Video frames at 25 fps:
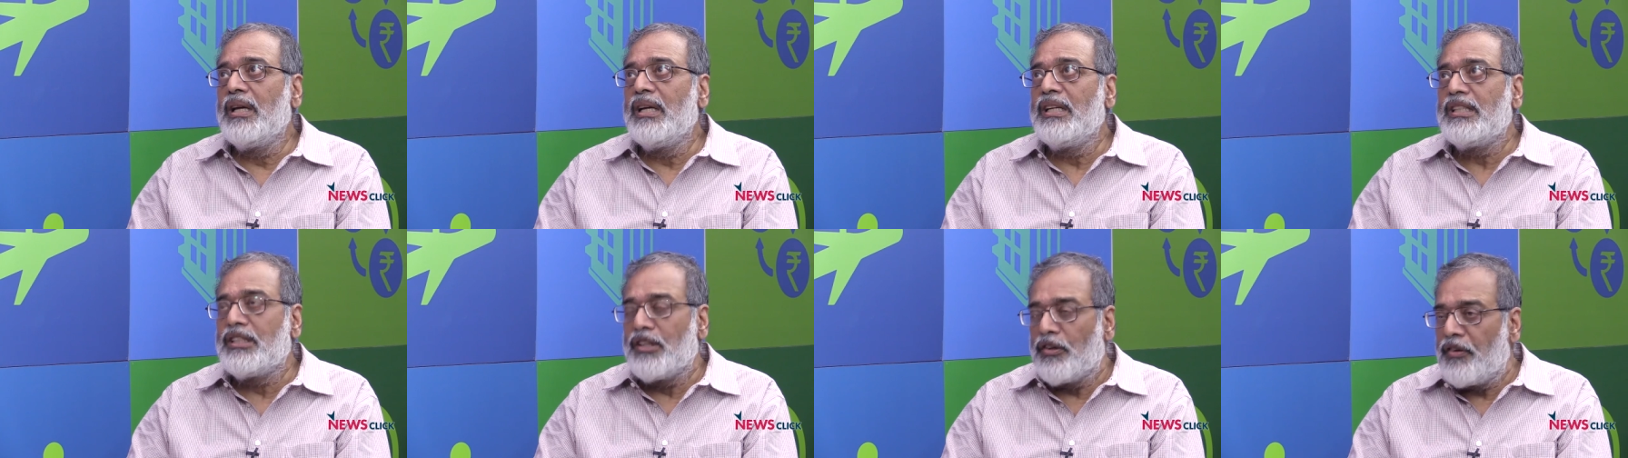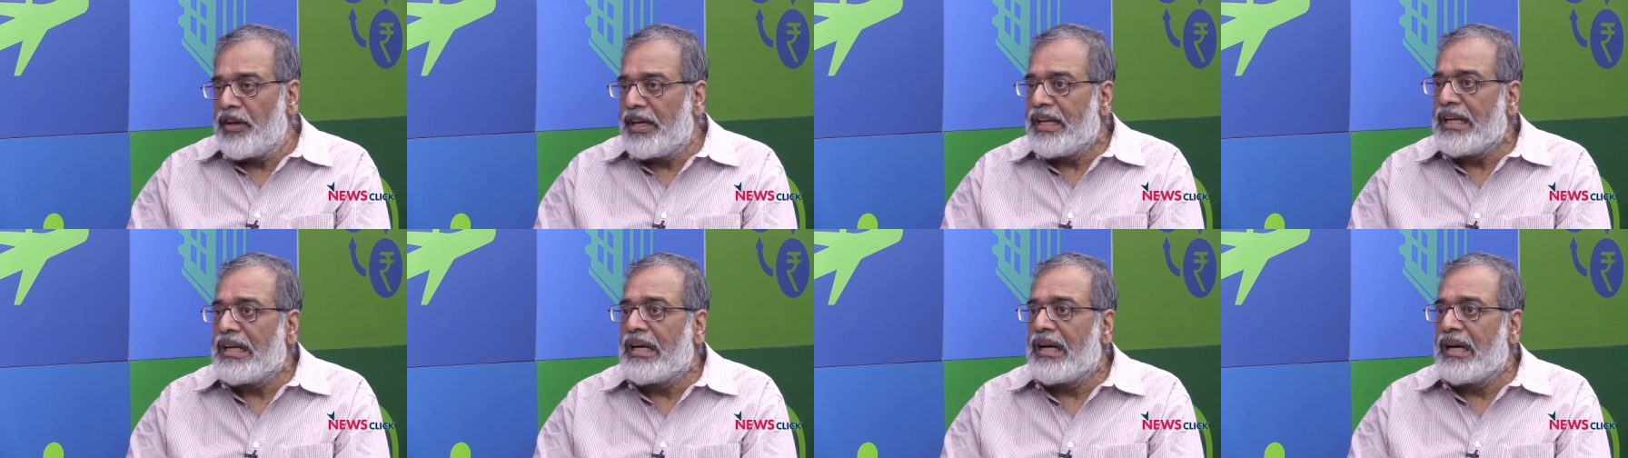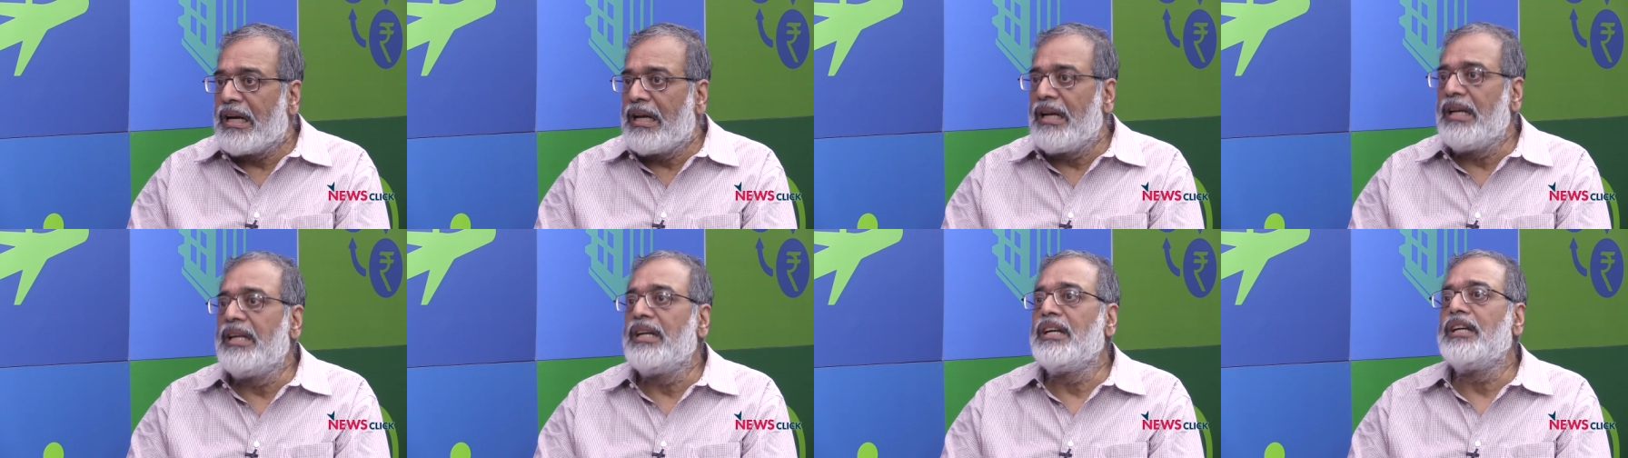It's a very
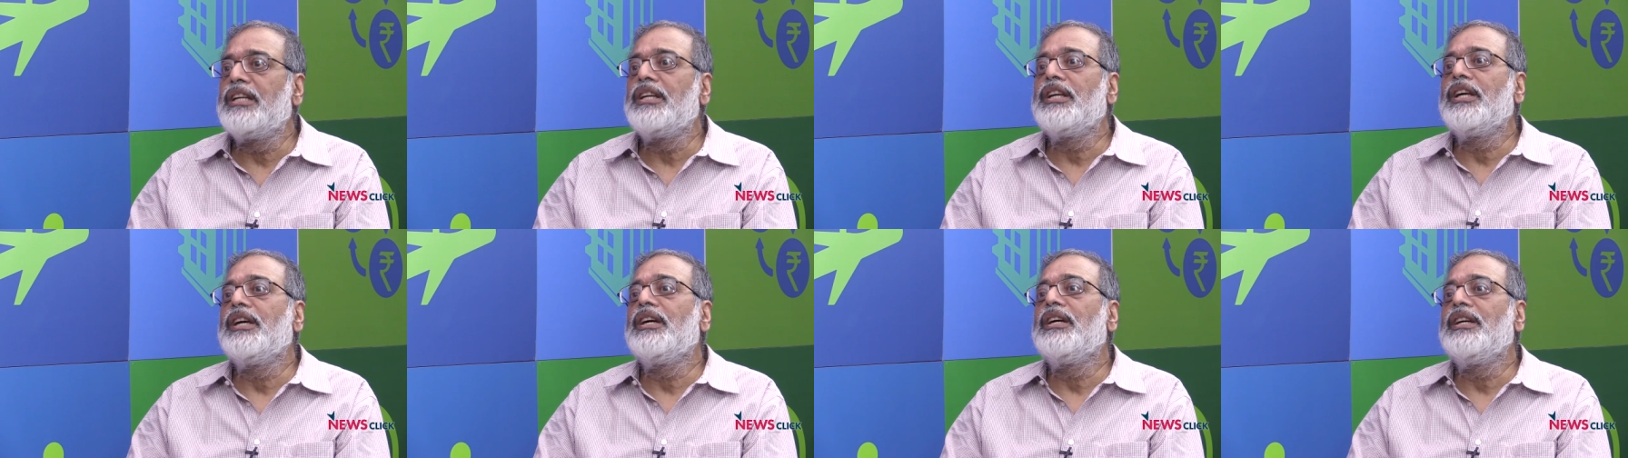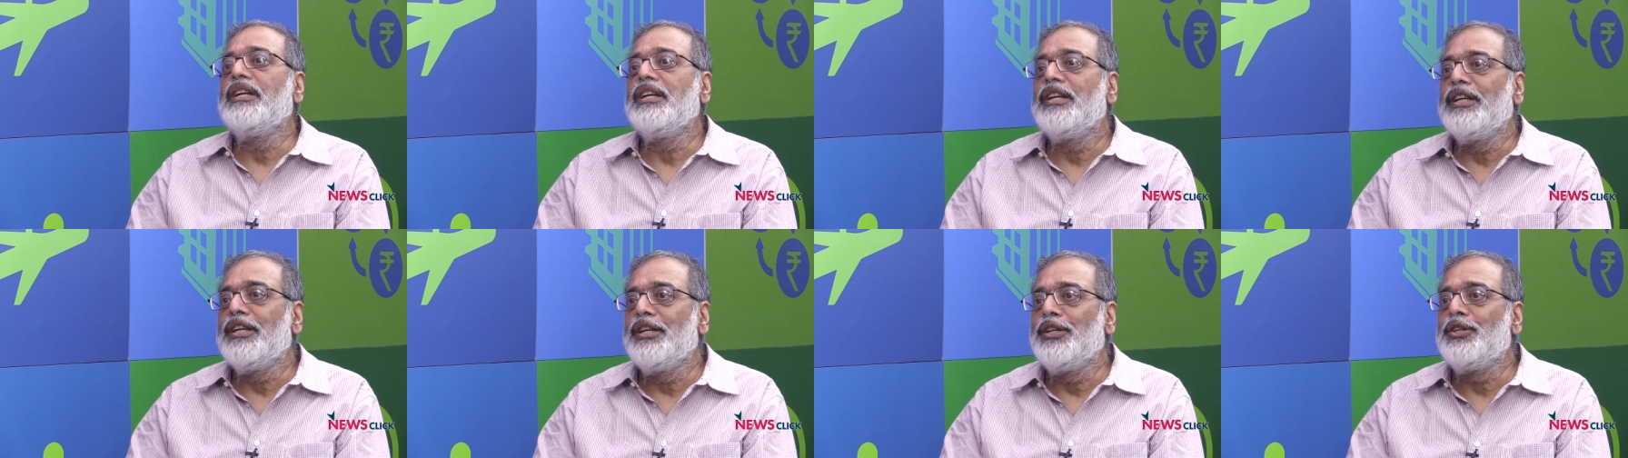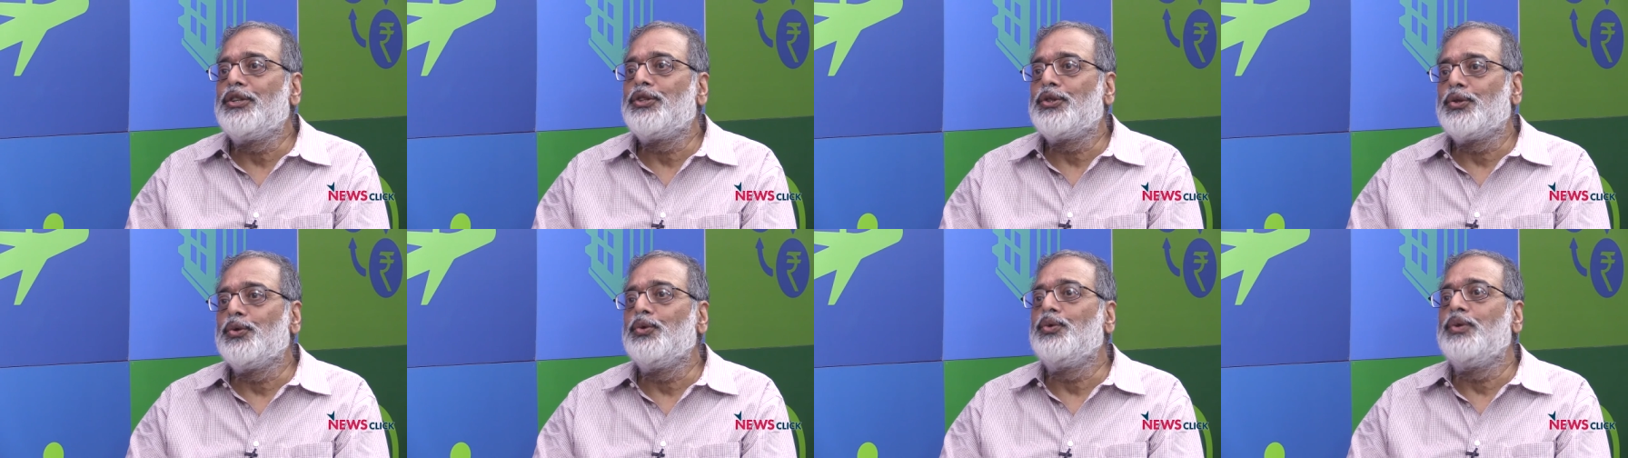clear
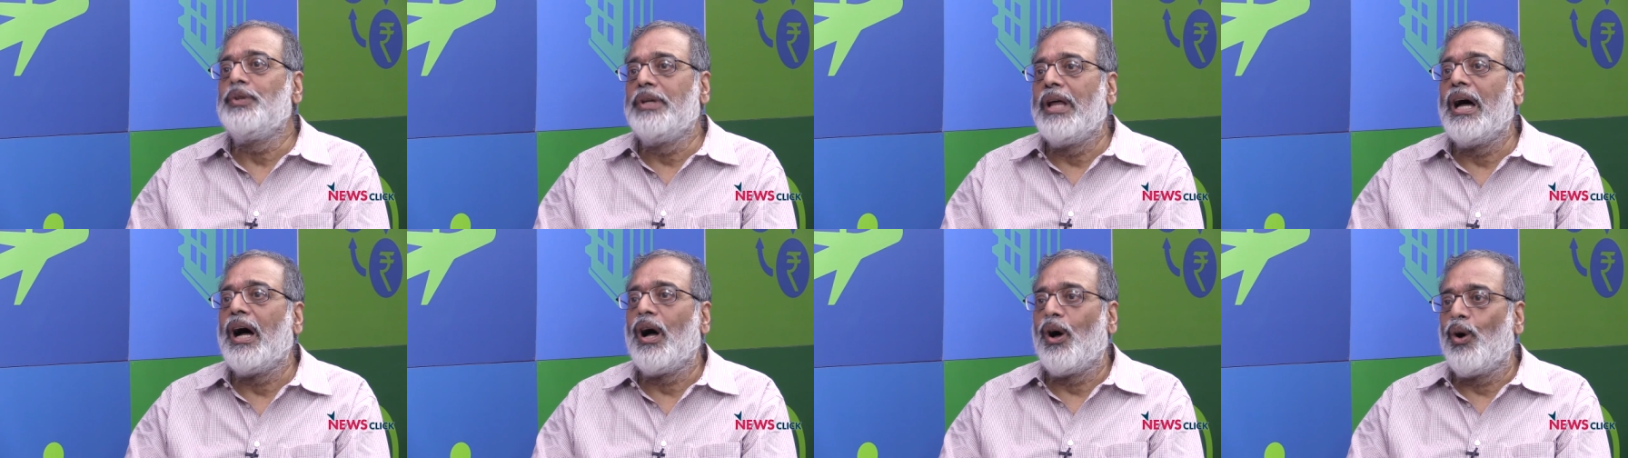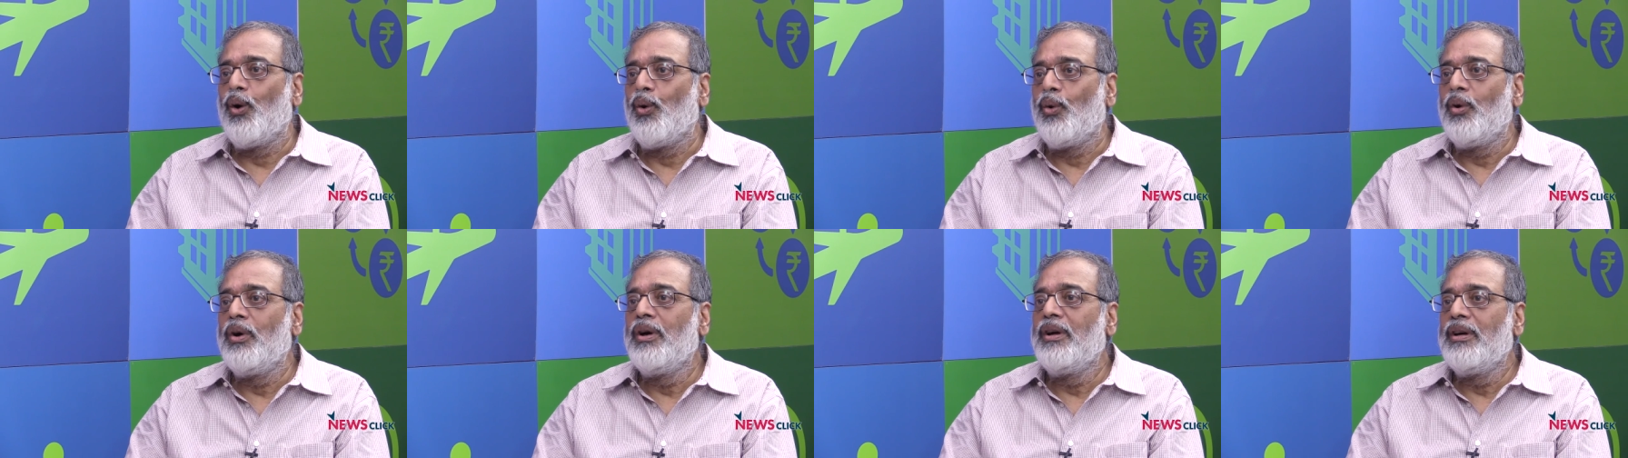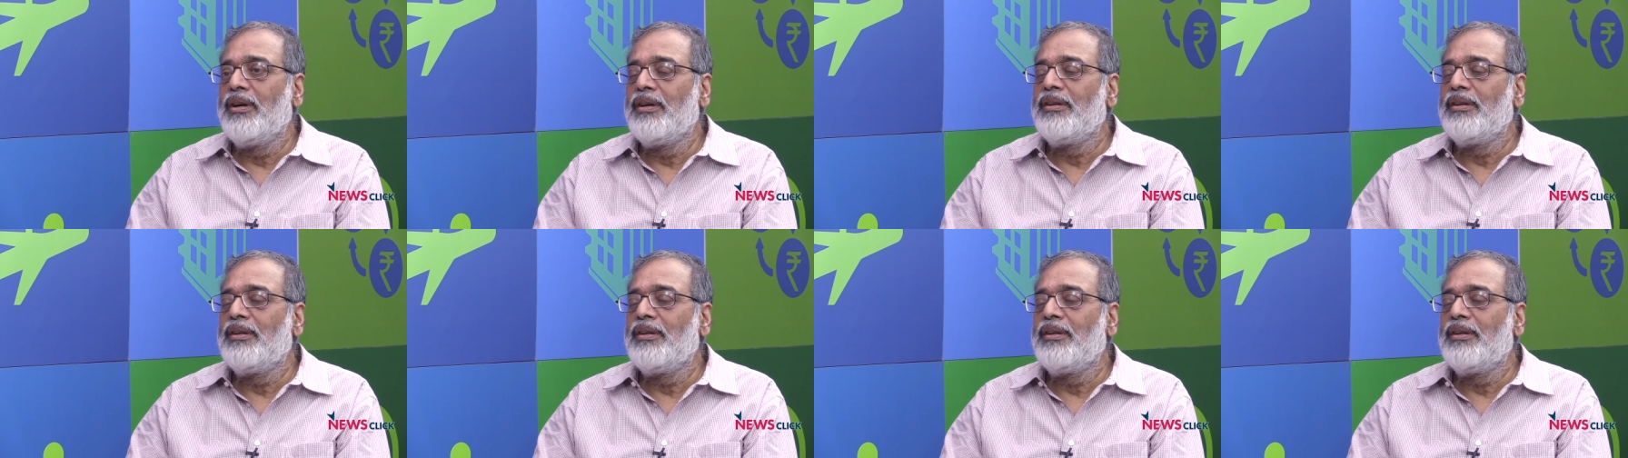issue now